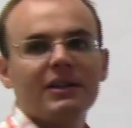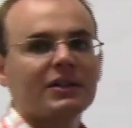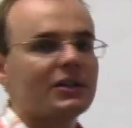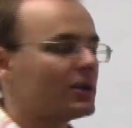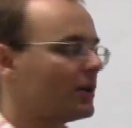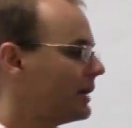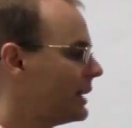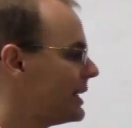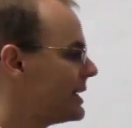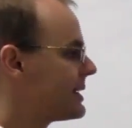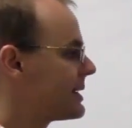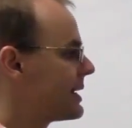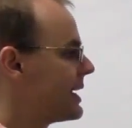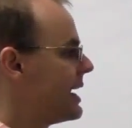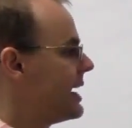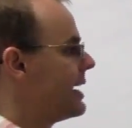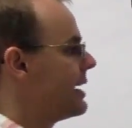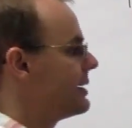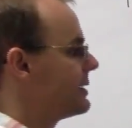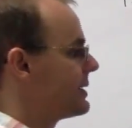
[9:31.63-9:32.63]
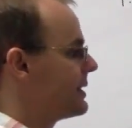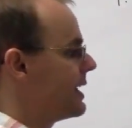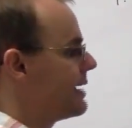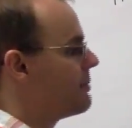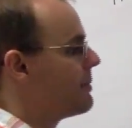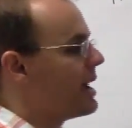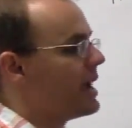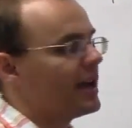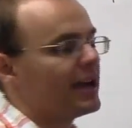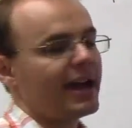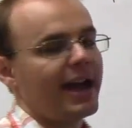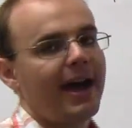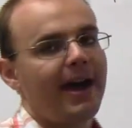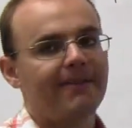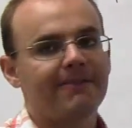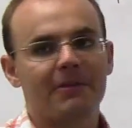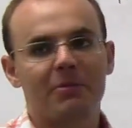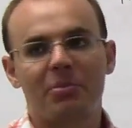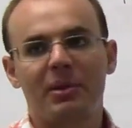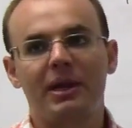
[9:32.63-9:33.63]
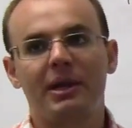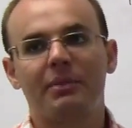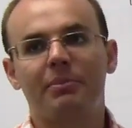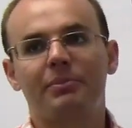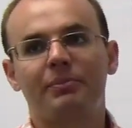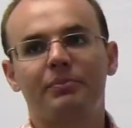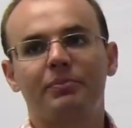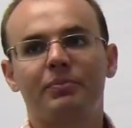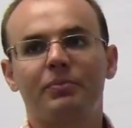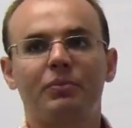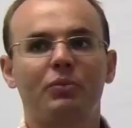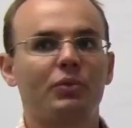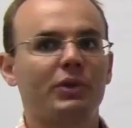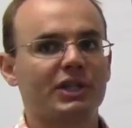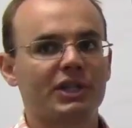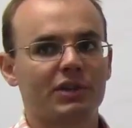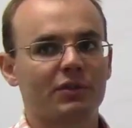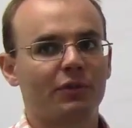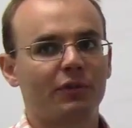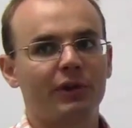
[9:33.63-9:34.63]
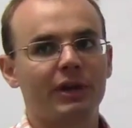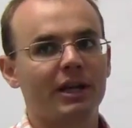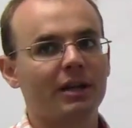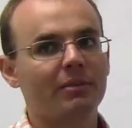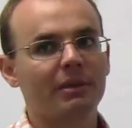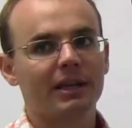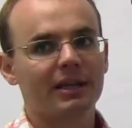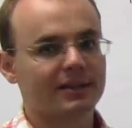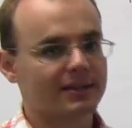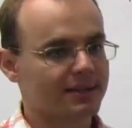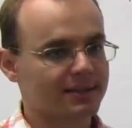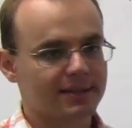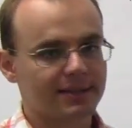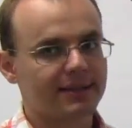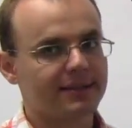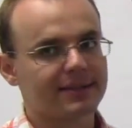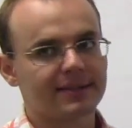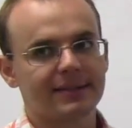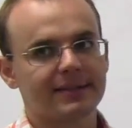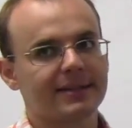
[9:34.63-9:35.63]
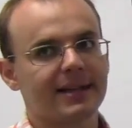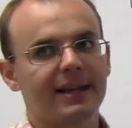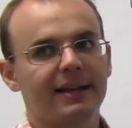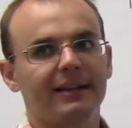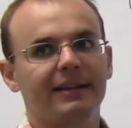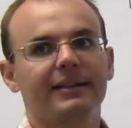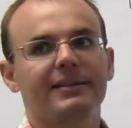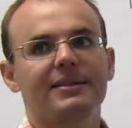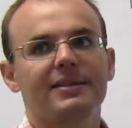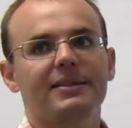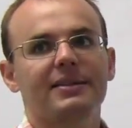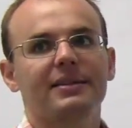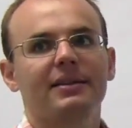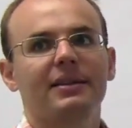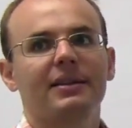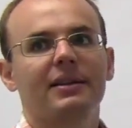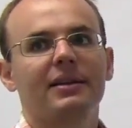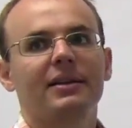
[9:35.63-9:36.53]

So in this case, they make half a pip. Risk-free because it's instantaneous. Mm-hmm.